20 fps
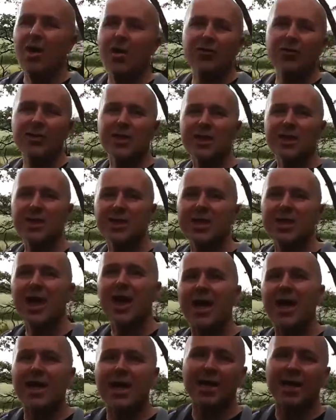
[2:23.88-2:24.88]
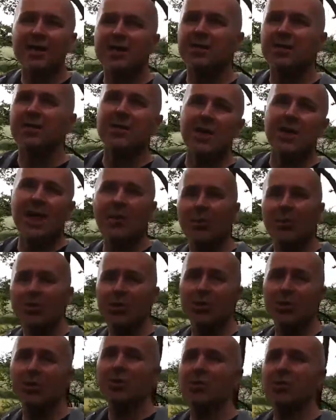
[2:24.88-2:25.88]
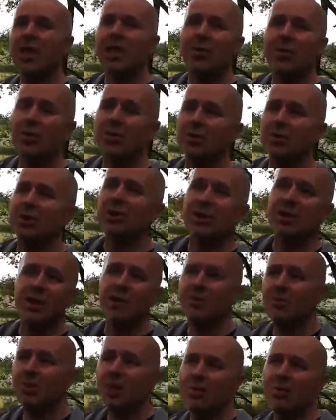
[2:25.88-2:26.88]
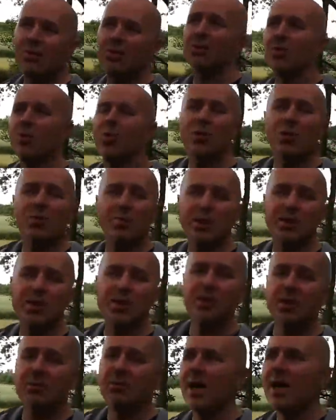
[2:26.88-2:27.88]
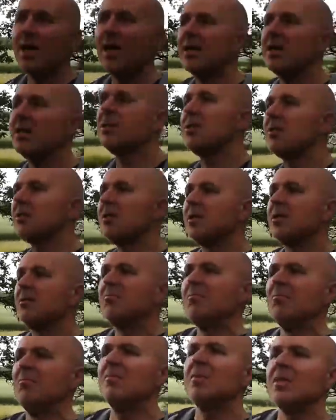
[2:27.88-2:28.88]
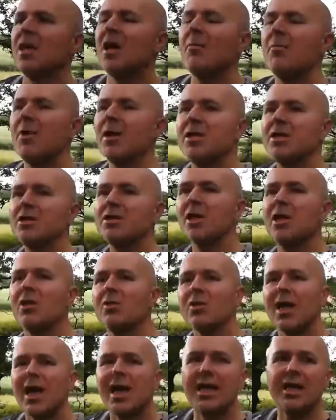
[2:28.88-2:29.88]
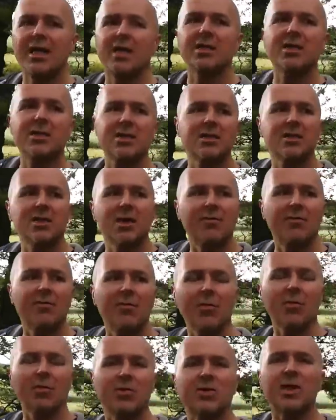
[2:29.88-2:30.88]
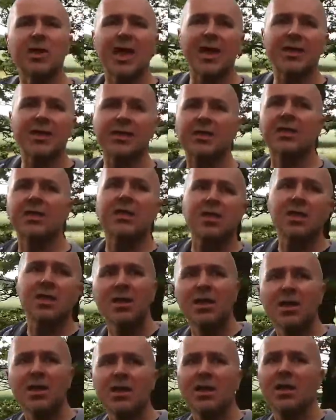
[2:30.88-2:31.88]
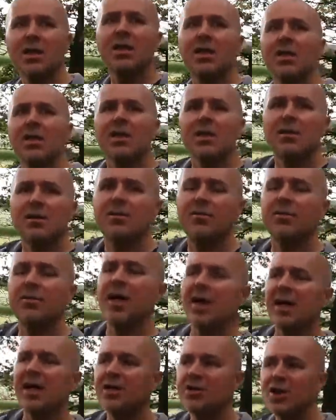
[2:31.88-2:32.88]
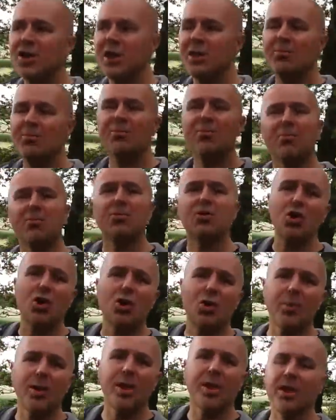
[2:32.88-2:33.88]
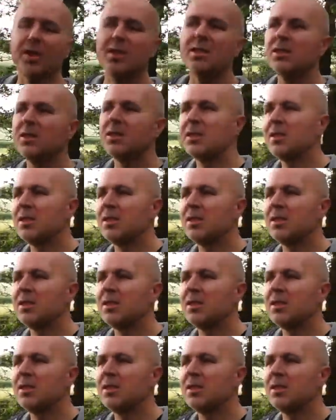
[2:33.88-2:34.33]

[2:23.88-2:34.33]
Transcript: offsetting that against how much a new set was, it, it, it wasn't worth messing about. I managed to locate a, a full set fairly cheap from Germany.